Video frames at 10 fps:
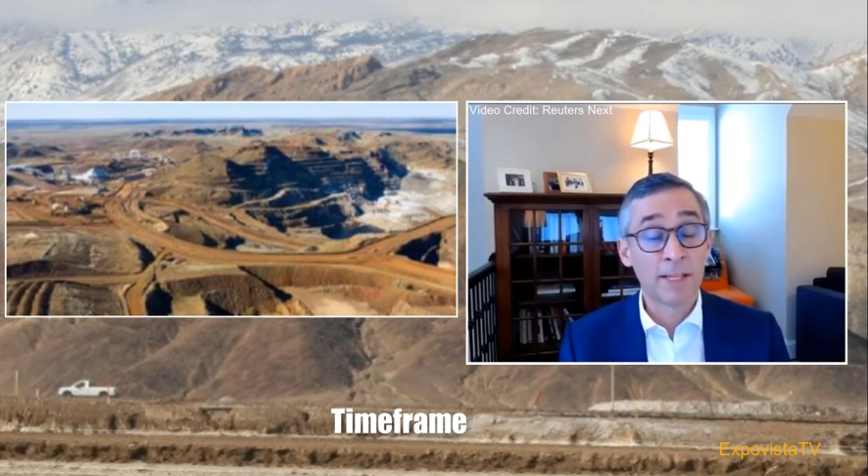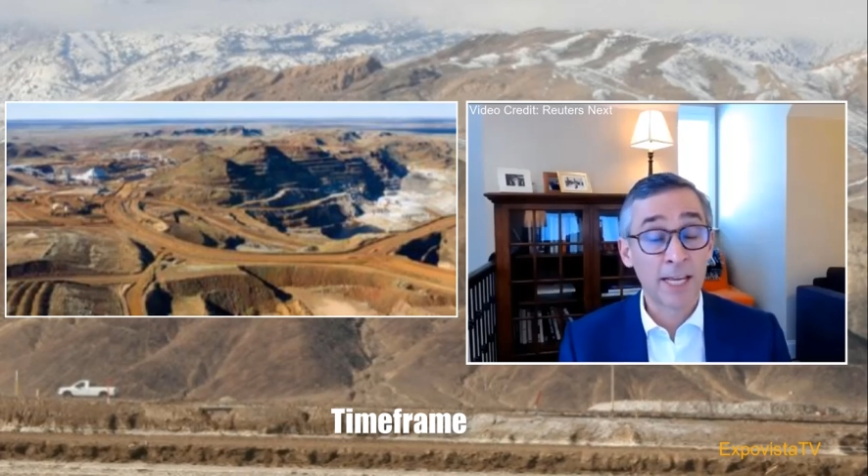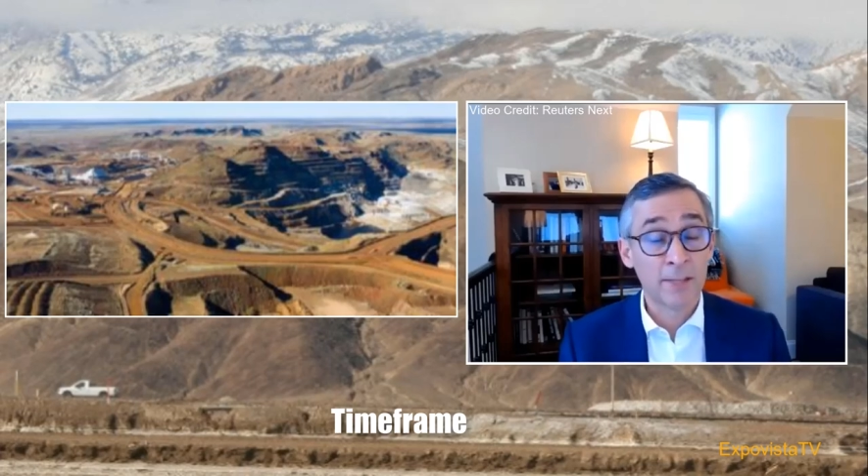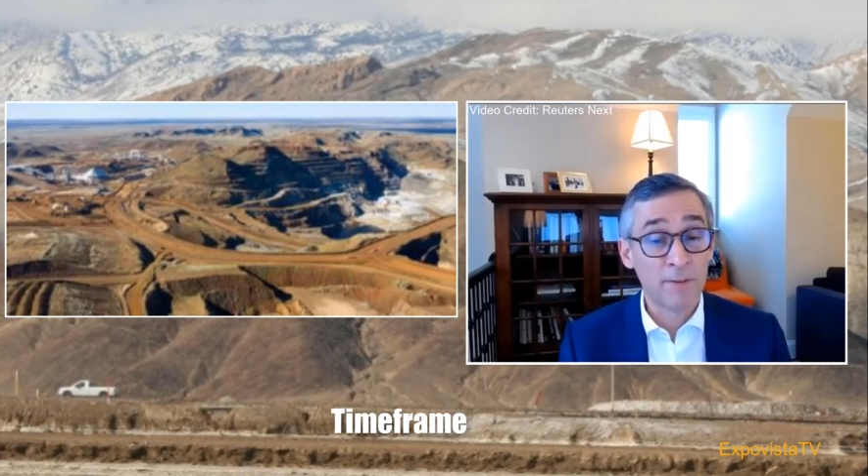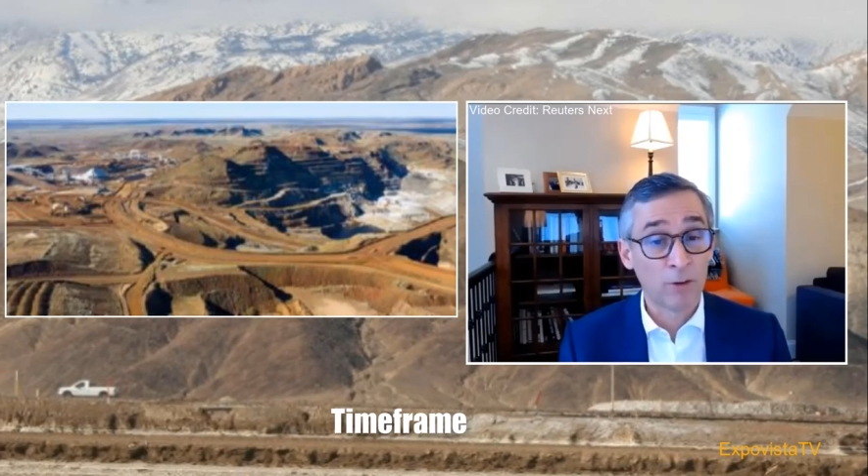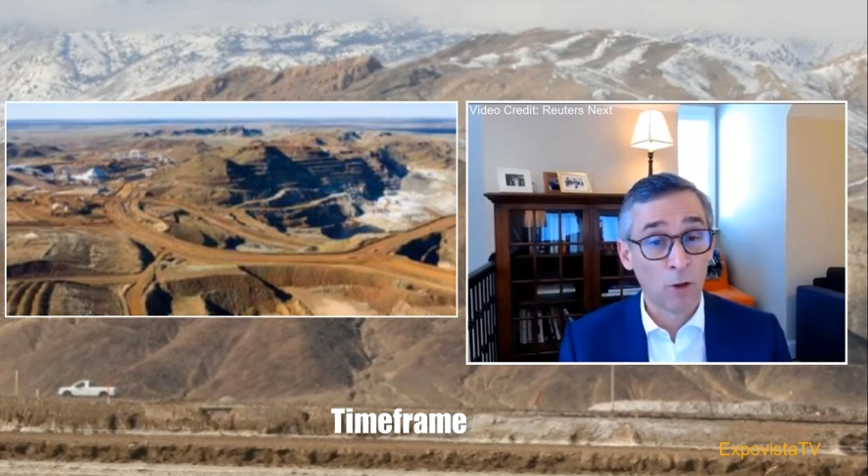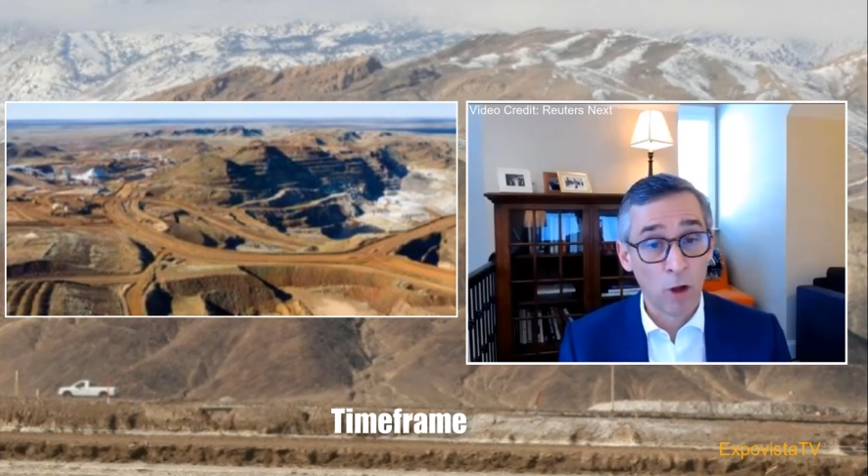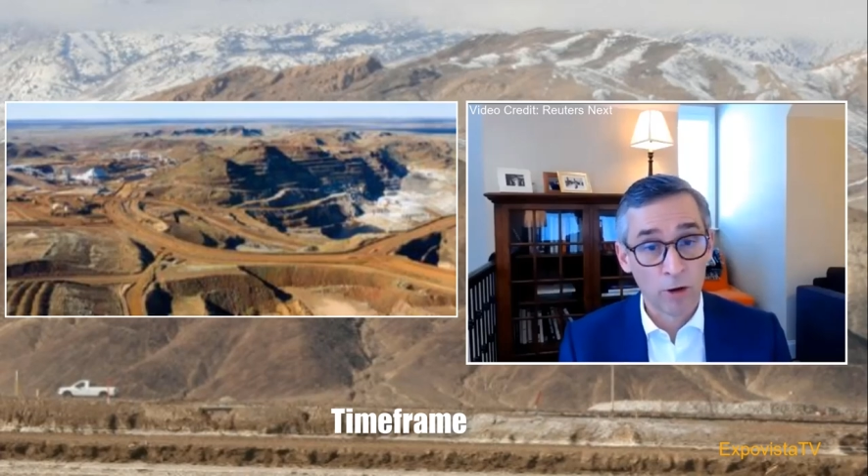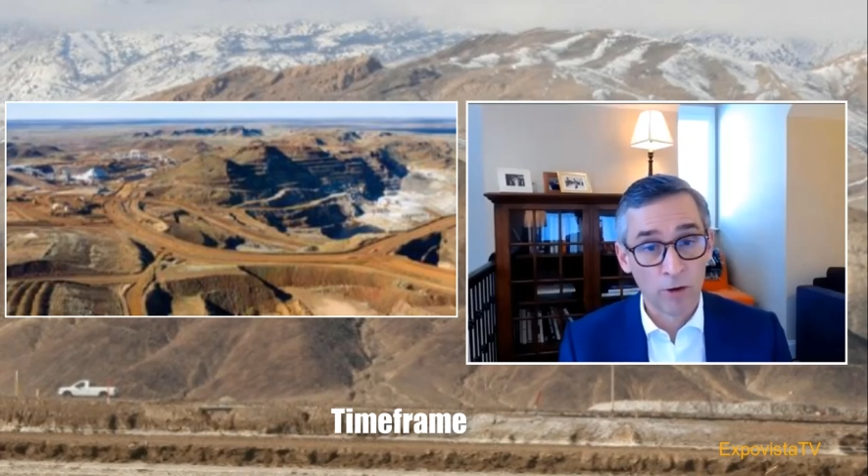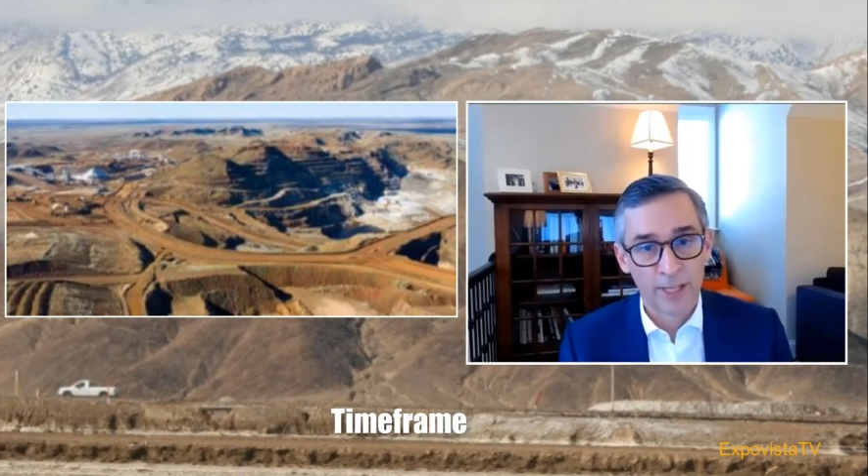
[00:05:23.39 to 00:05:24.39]
take them even
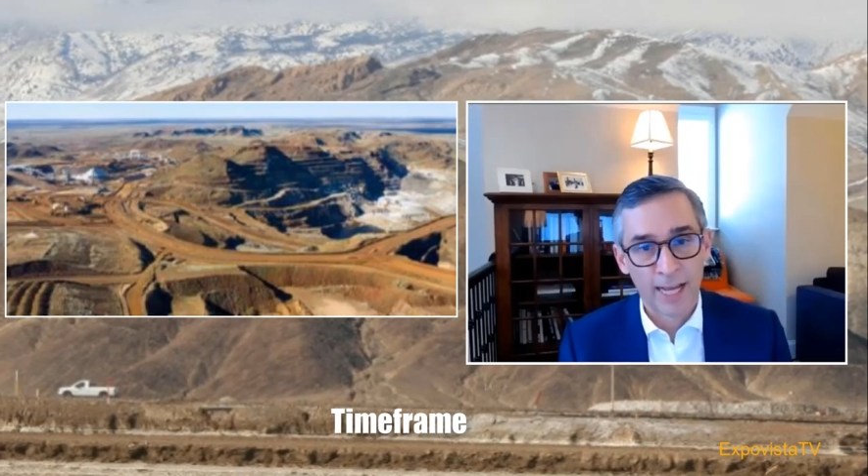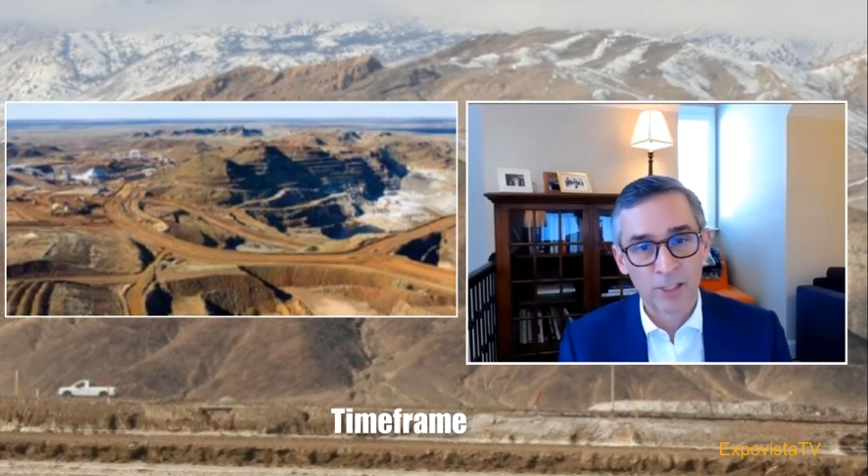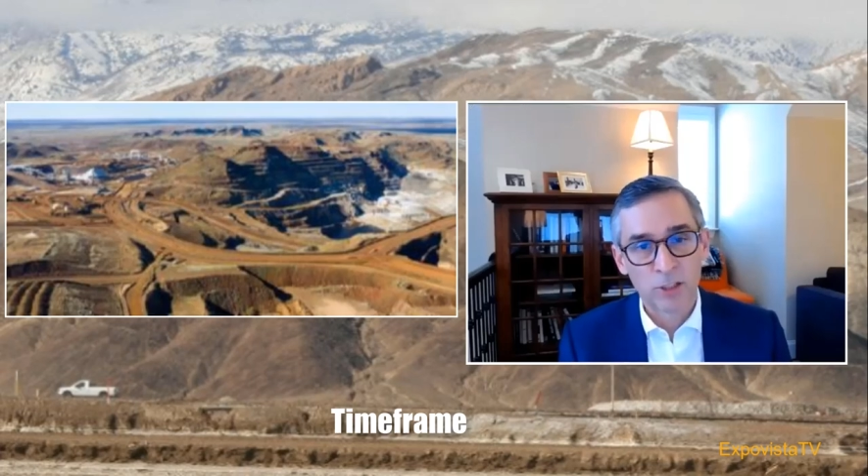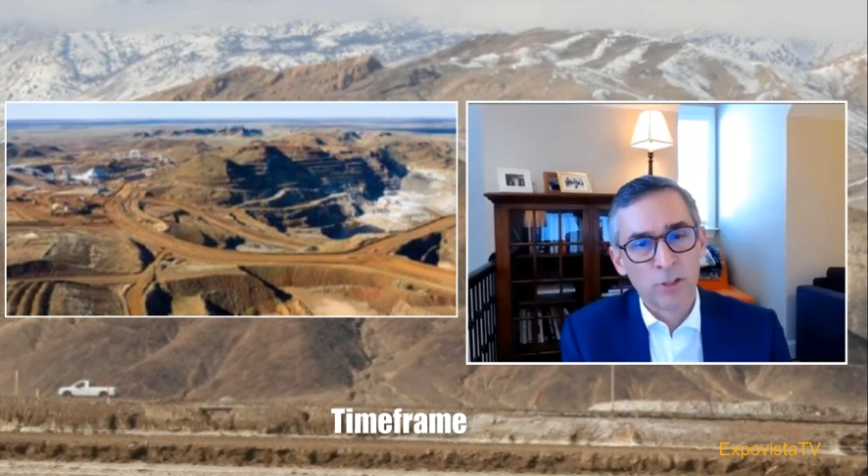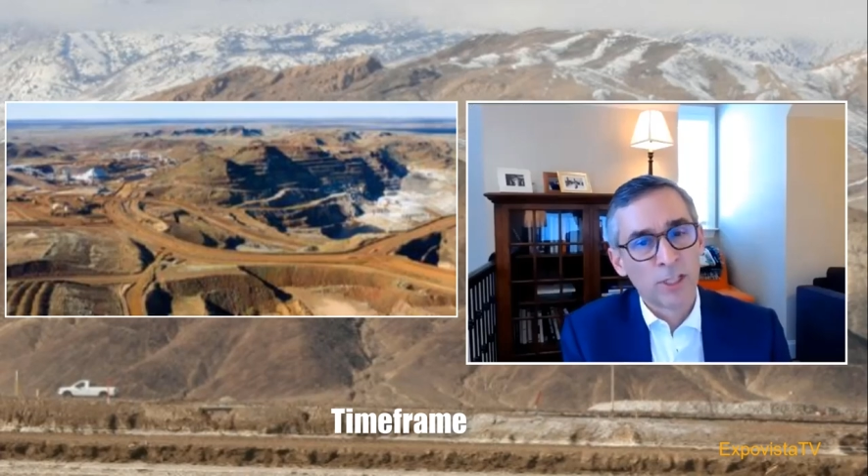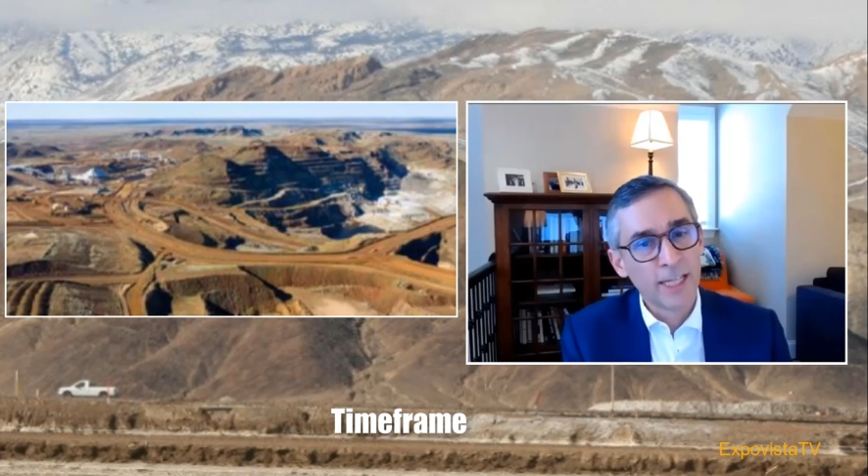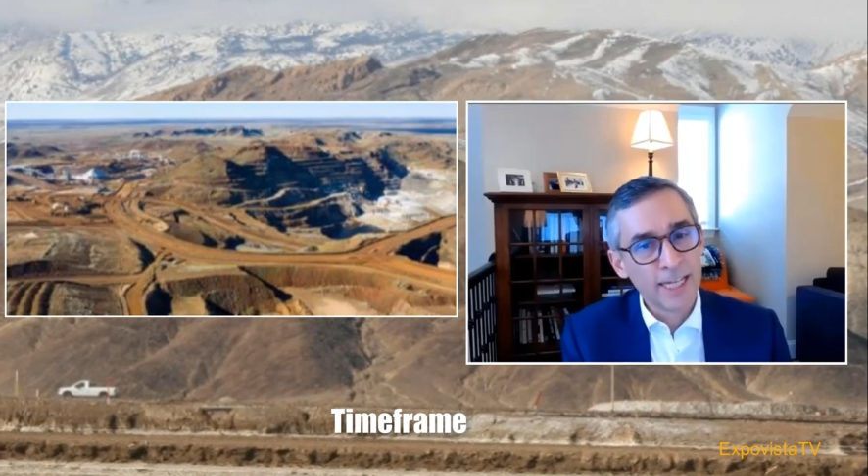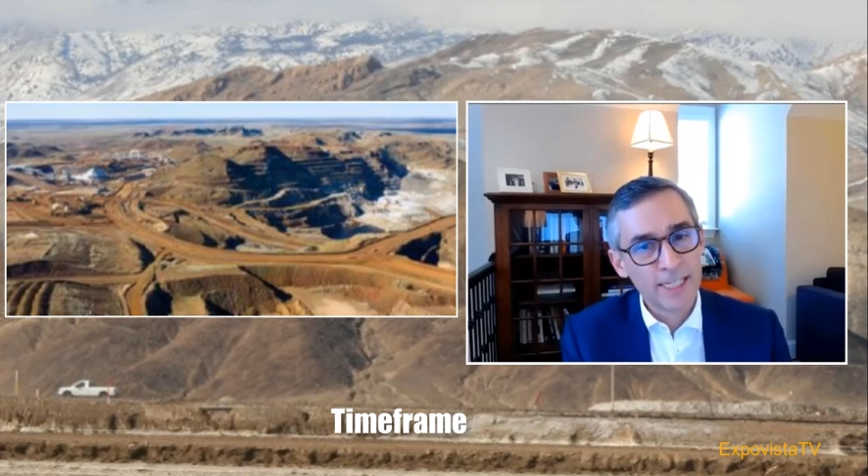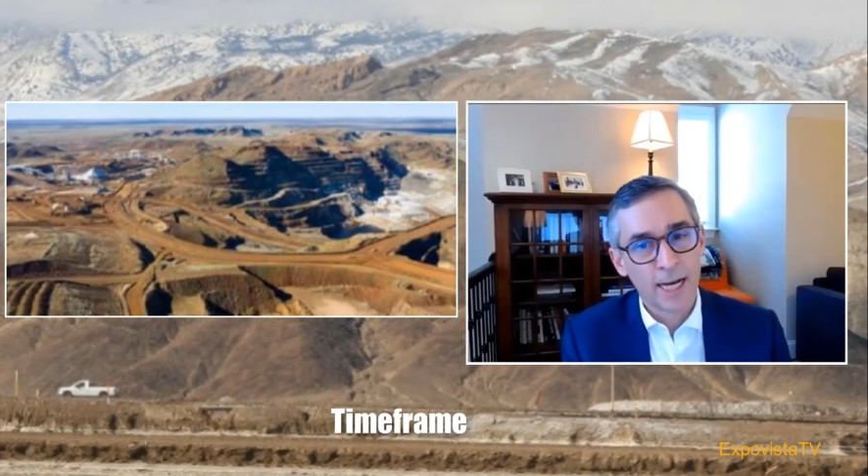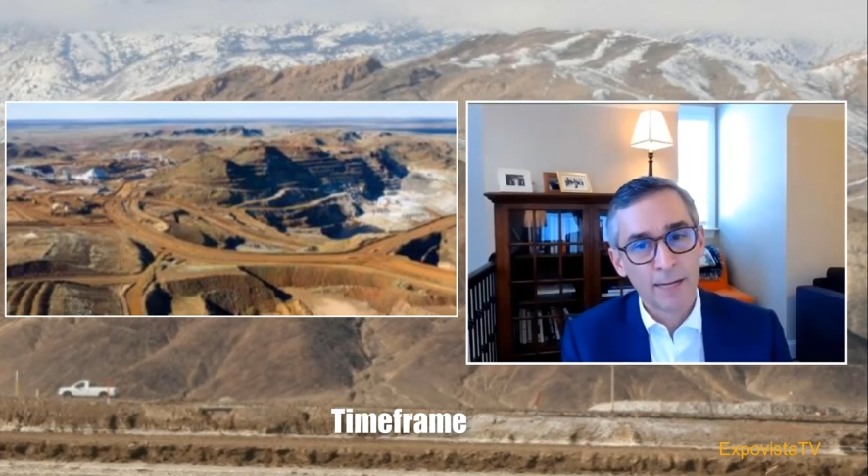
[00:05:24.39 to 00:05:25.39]
longer than that so the
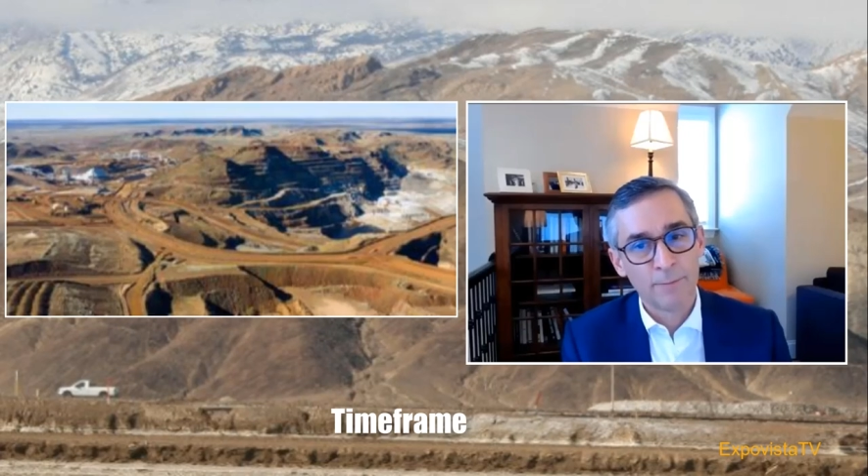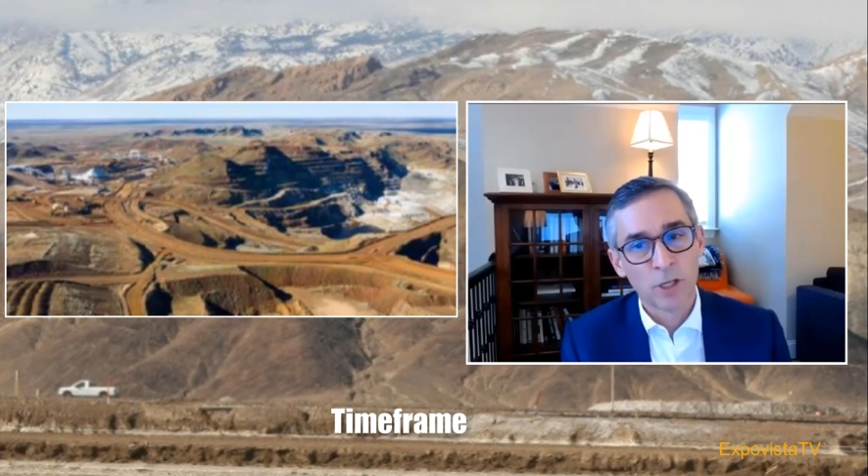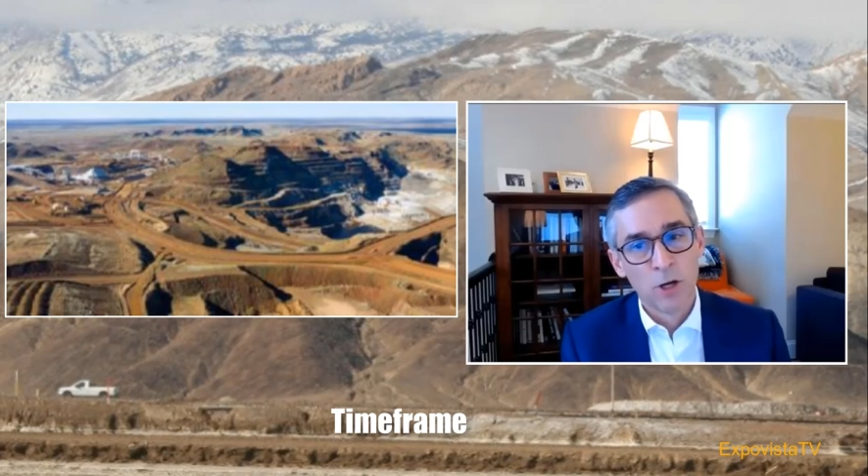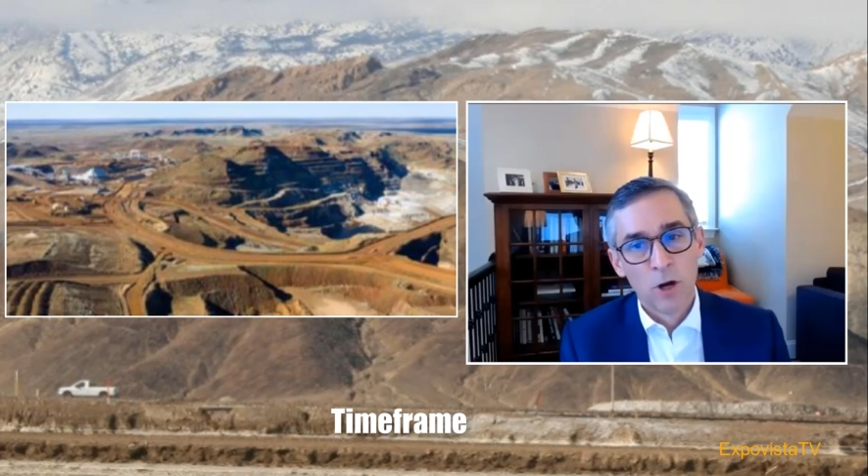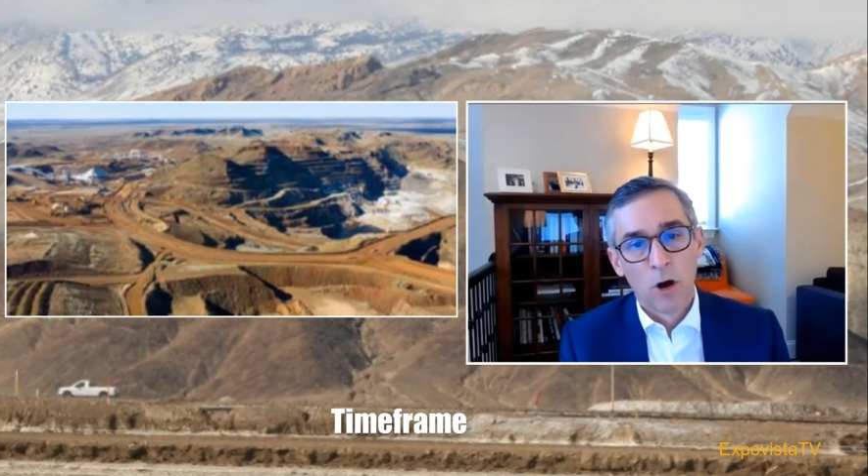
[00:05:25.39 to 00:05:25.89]
lead times